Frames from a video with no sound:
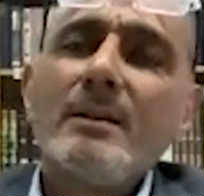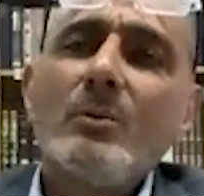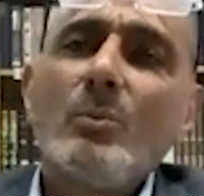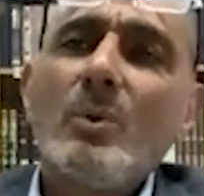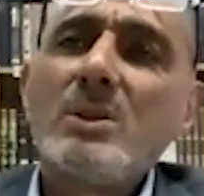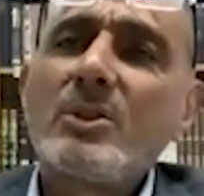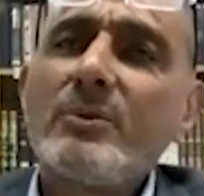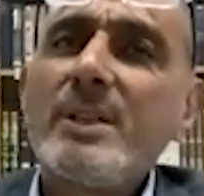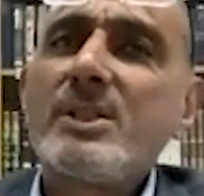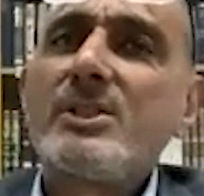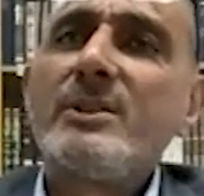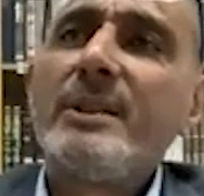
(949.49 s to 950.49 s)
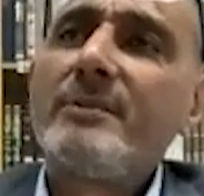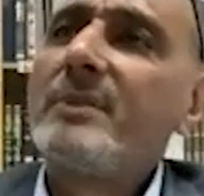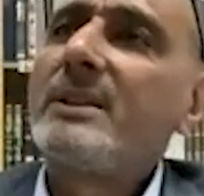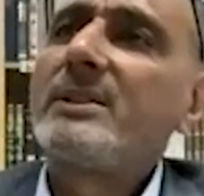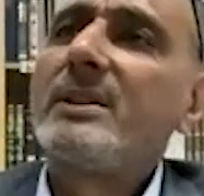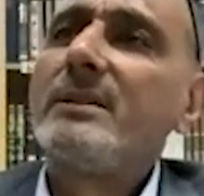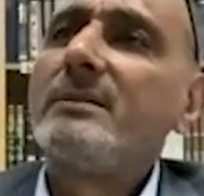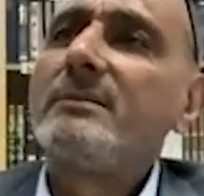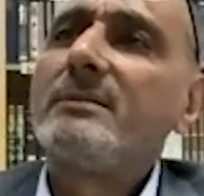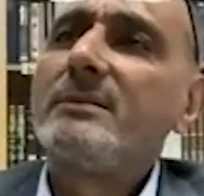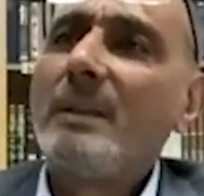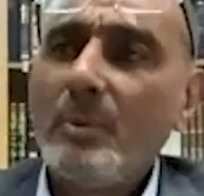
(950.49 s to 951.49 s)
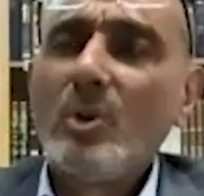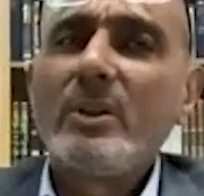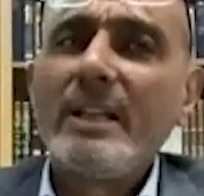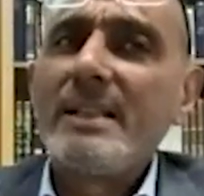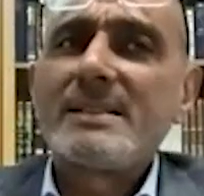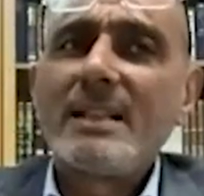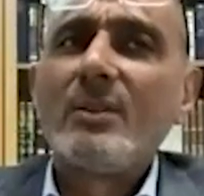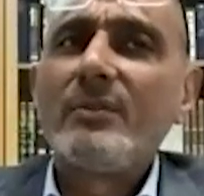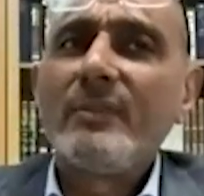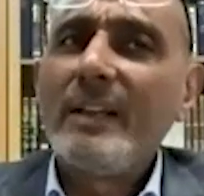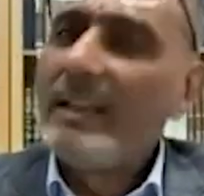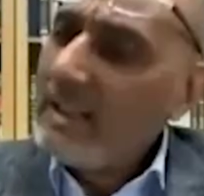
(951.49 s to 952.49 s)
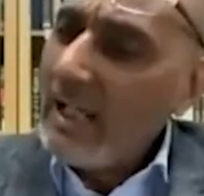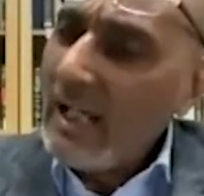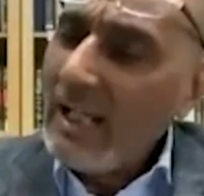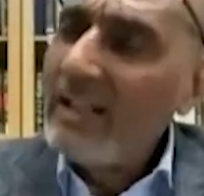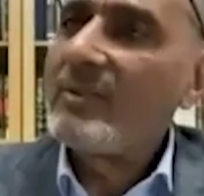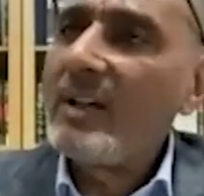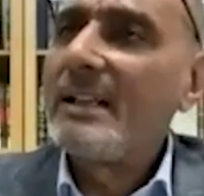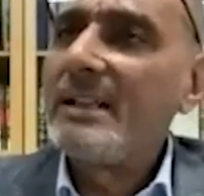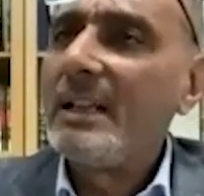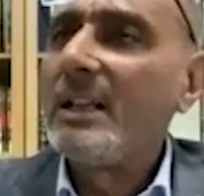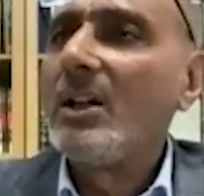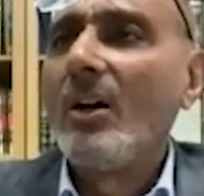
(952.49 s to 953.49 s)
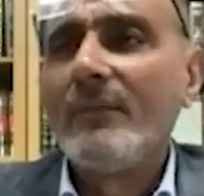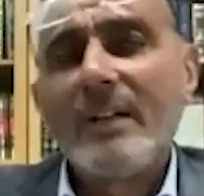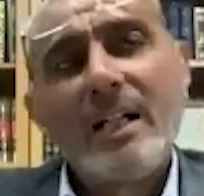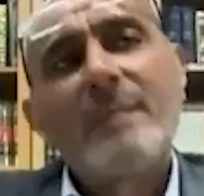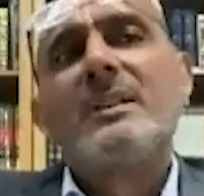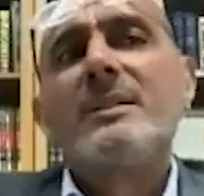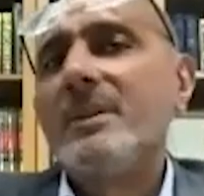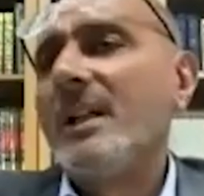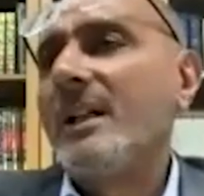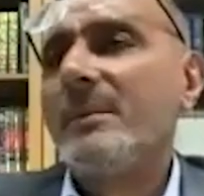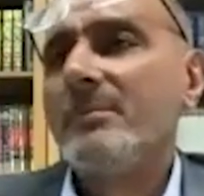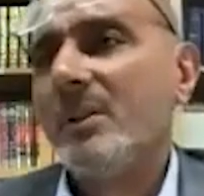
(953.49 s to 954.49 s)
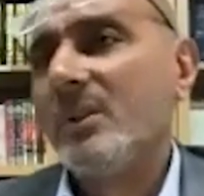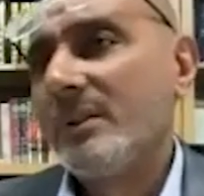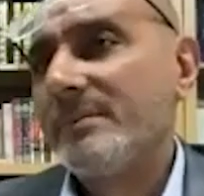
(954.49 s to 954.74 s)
was originally written, the book itself, in the handwriting of Ahmad ibn Hanbal,